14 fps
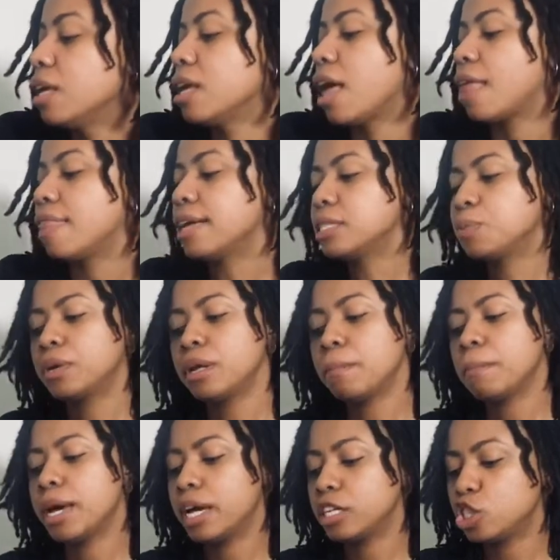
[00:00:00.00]
that's pretty
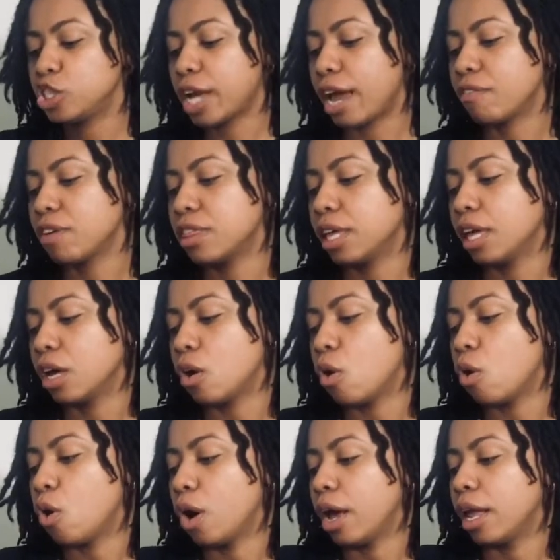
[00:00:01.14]
much everything
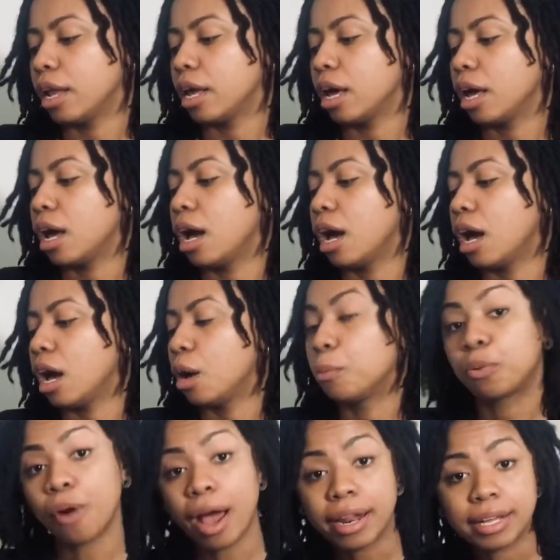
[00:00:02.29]
on
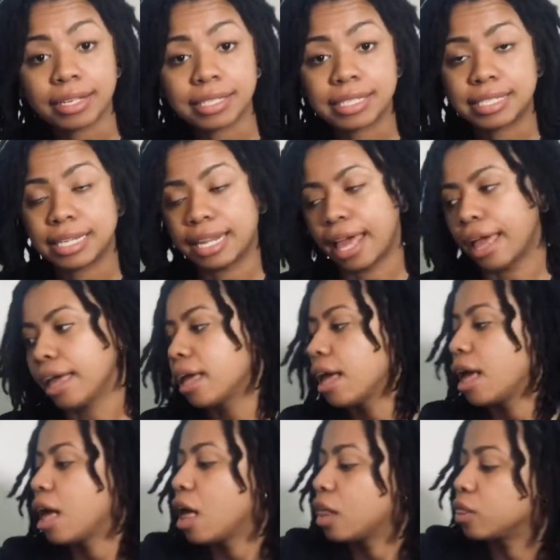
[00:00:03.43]
products today.
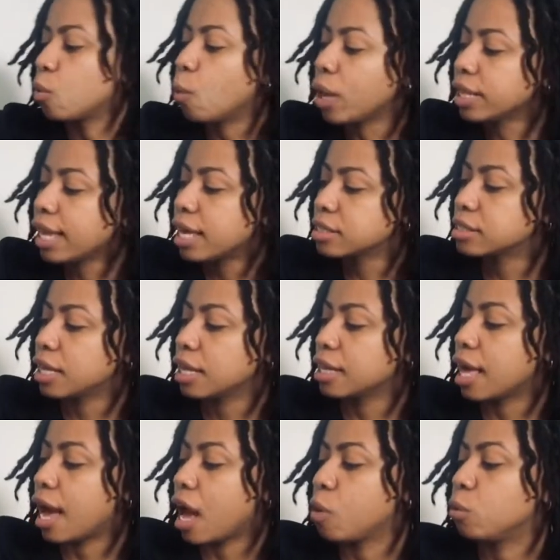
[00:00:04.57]
The one last thing
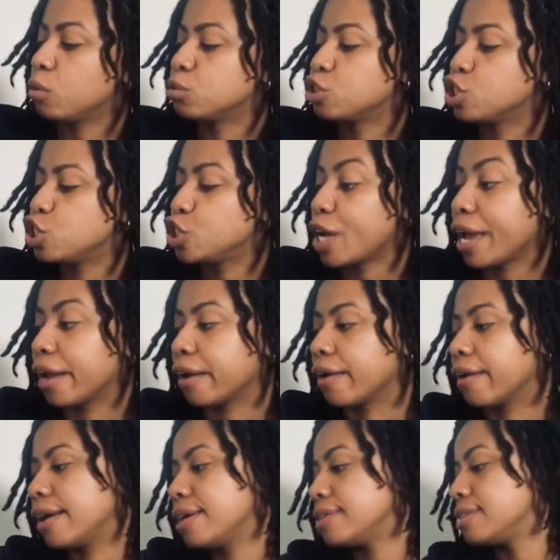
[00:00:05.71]
that I will
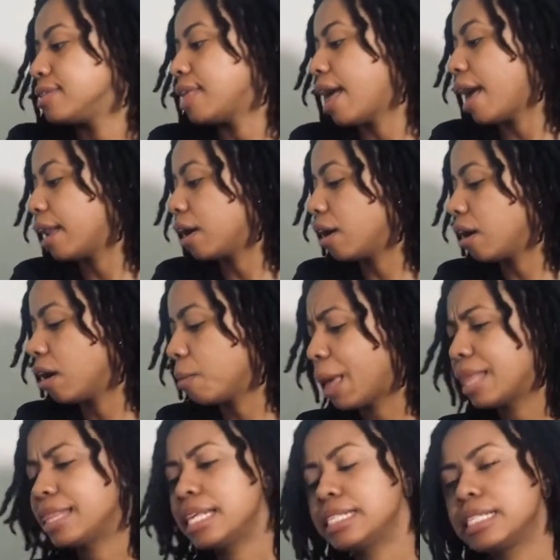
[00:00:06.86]
share is that,
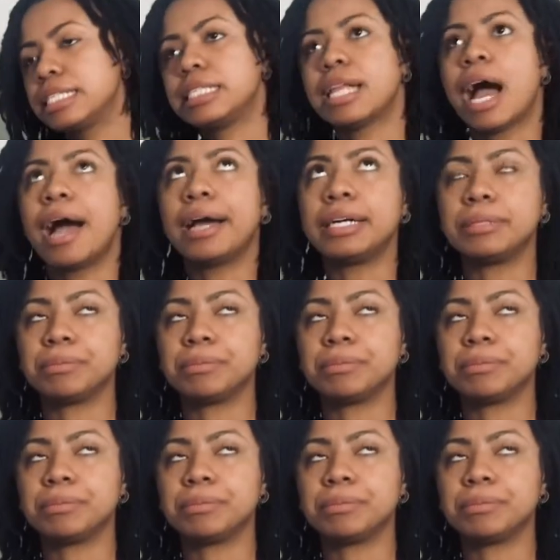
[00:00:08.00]
and this is not